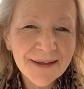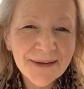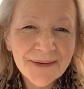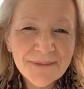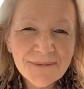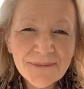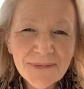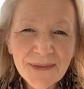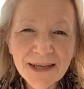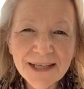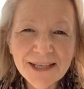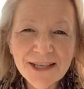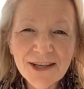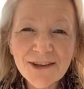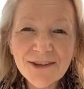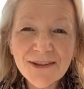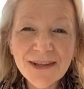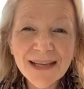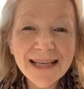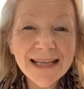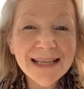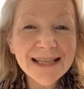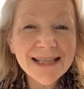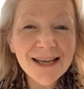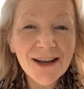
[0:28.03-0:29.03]
I know
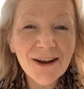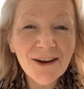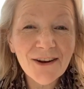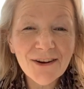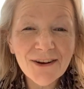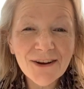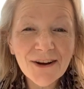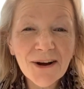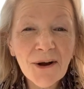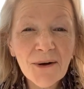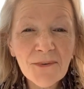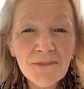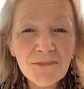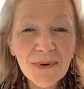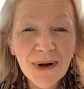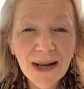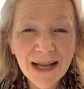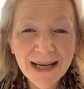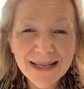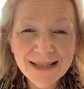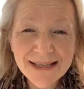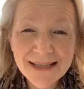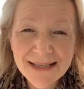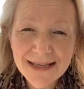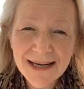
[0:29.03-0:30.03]
these are
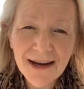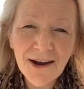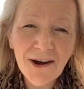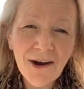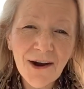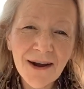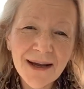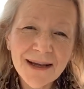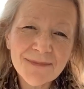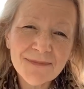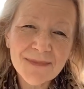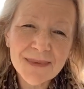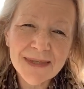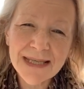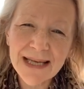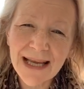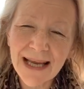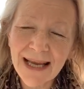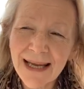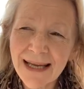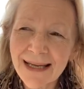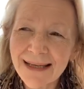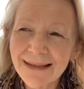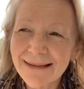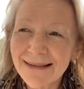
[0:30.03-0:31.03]
complex times
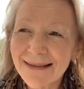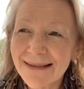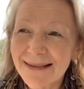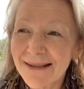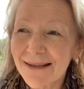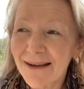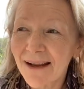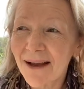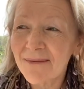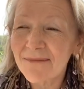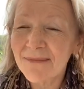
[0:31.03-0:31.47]
and